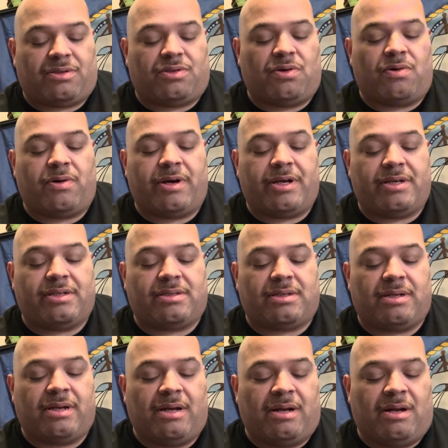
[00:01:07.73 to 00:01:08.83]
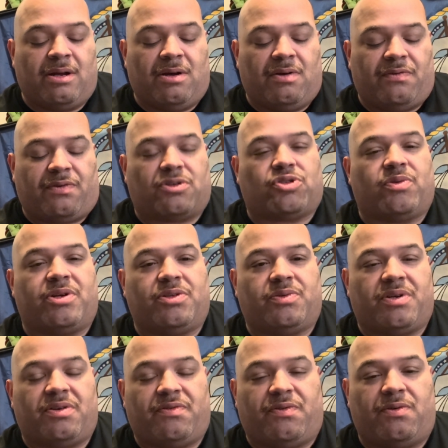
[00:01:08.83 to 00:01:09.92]
toys for
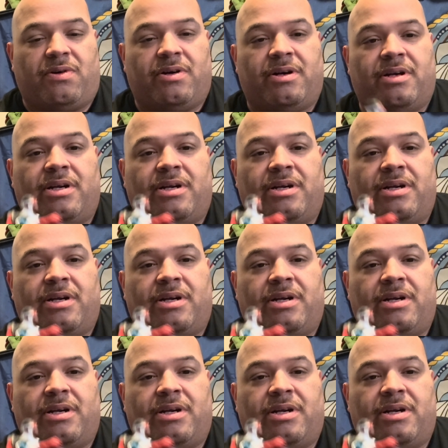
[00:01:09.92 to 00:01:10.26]
2024